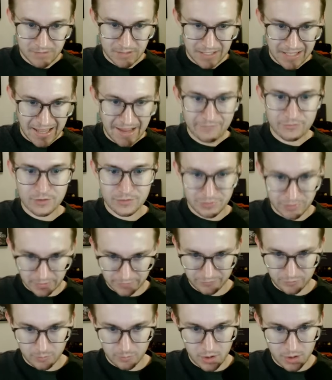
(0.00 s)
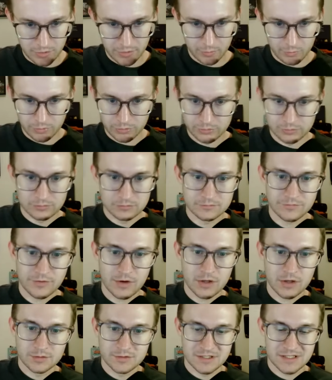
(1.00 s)
Everything from Hungry Root
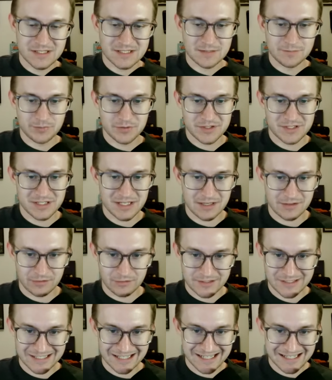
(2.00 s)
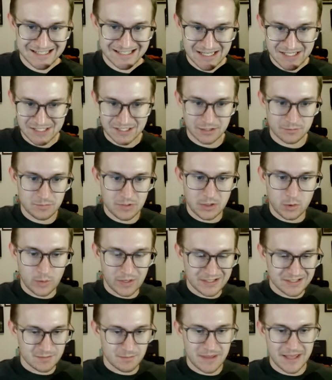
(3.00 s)
follows a simple standard. It's got to taste good, be quick
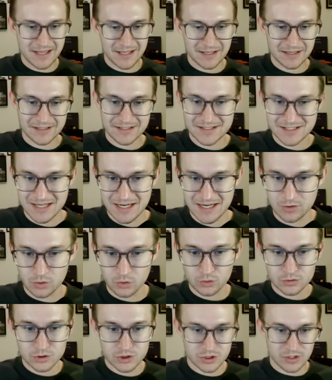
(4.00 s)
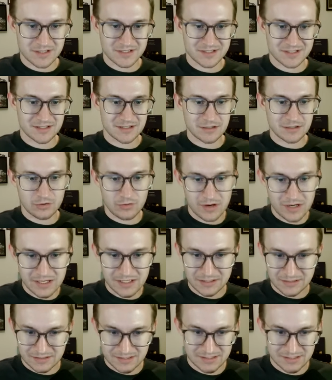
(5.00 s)
to make, and contain whole, trusted
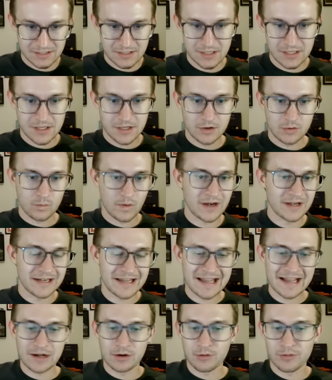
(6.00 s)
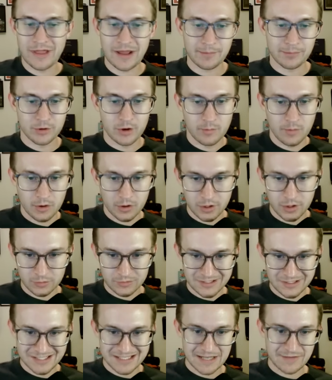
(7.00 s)
ingredients. Right now, that promo code
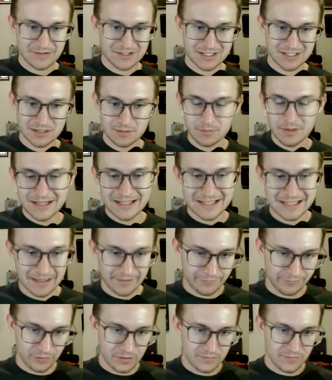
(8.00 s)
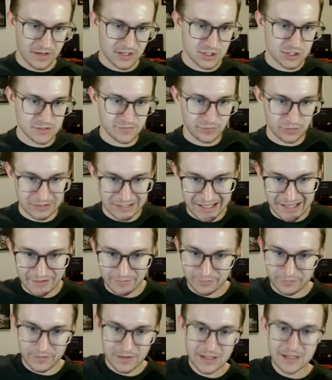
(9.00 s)
to save a ton of money and get free veggies for
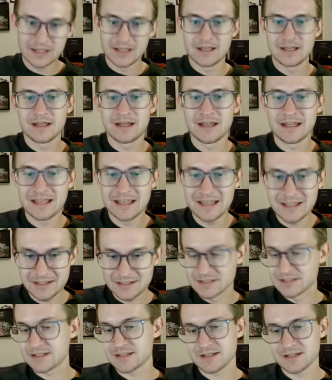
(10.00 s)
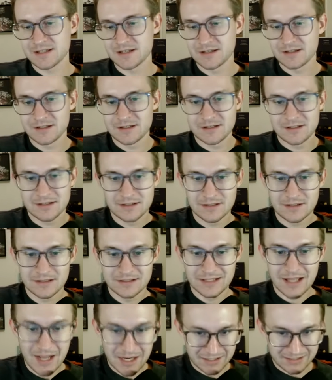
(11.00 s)
life is
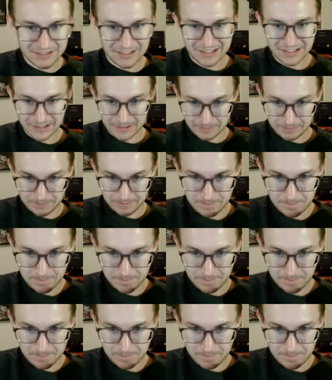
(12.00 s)
Locked On.